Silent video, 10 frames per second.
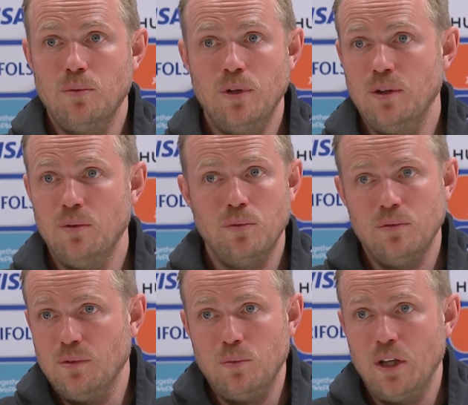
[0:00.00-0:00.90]
we.
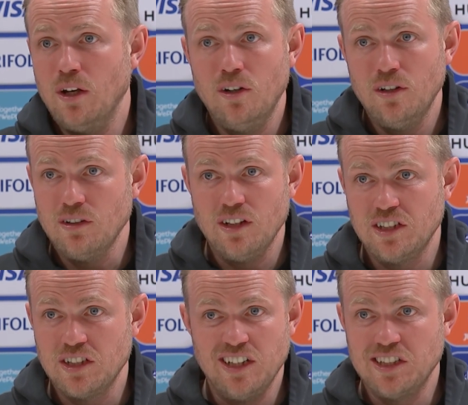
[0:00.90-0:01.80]
We learn.
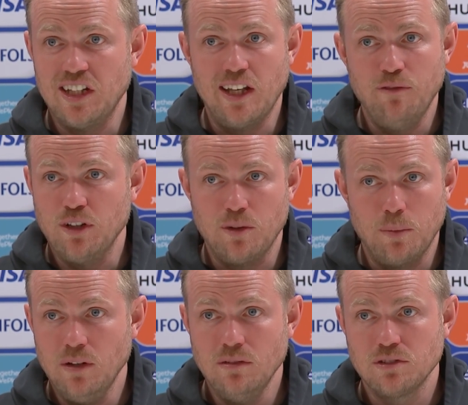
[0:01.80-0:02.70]
It's, it's
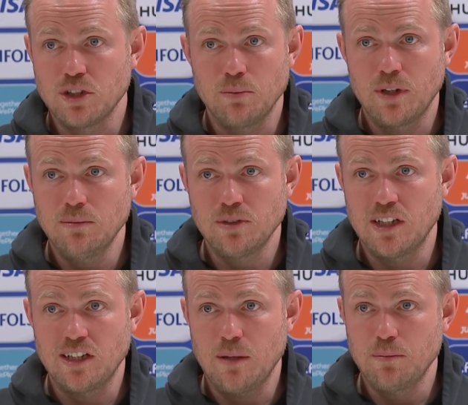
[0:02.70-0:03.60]
inevitable sometimes
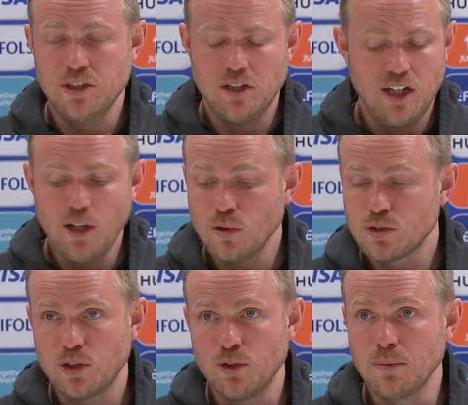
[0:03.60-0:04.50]
that it happens. They
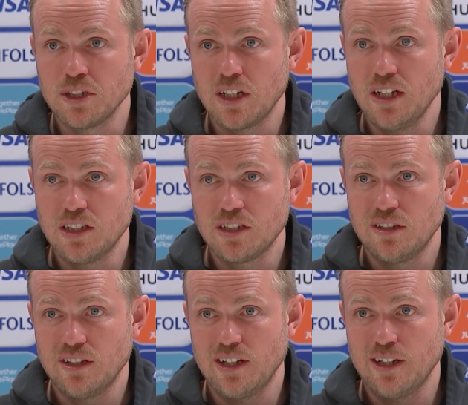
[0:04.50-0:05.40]
also do mistakes,
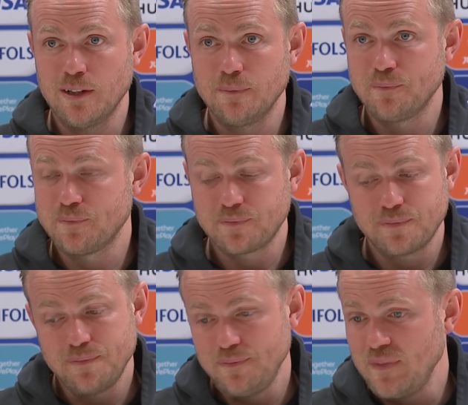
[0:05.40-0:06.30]
um,
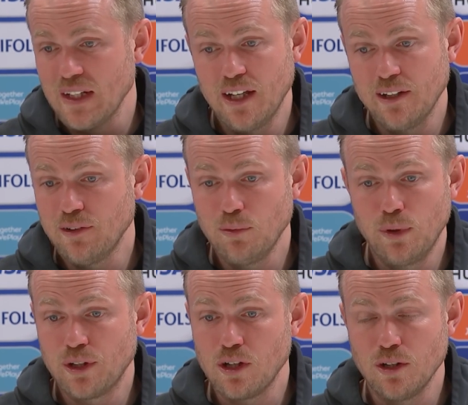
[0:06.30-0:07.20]
and
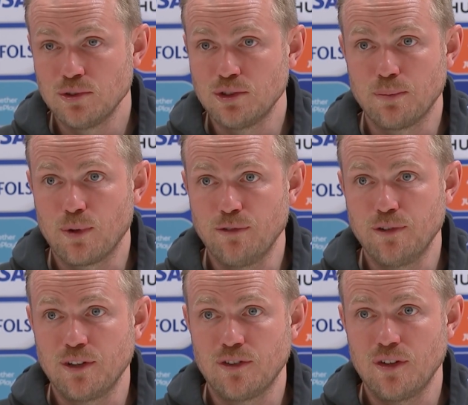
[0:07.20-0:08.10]
we're close to
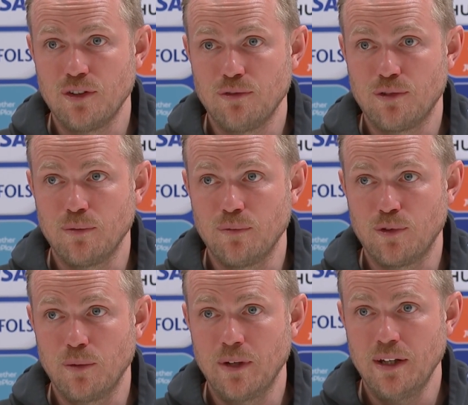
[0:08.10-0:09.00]
profit from,
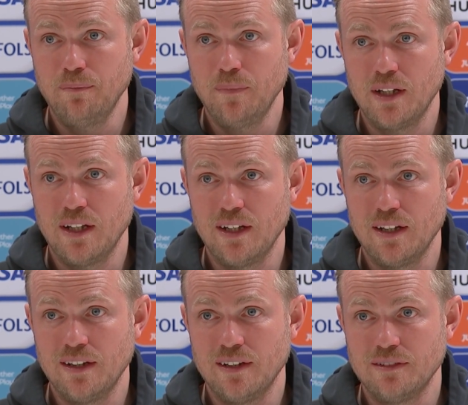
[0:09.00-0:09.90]
from them.
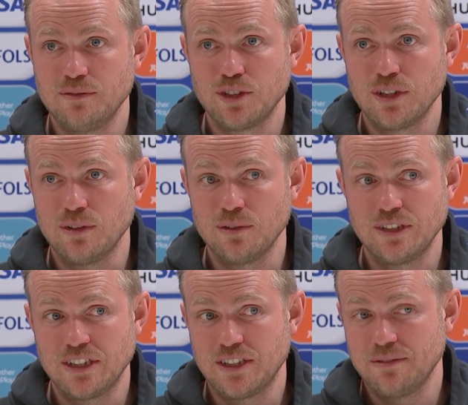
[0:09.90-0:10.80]
Uh, so
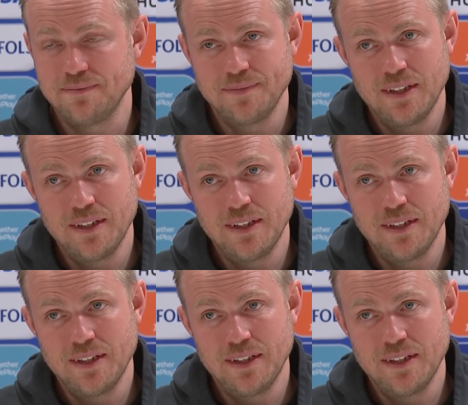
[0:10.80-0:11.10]
it's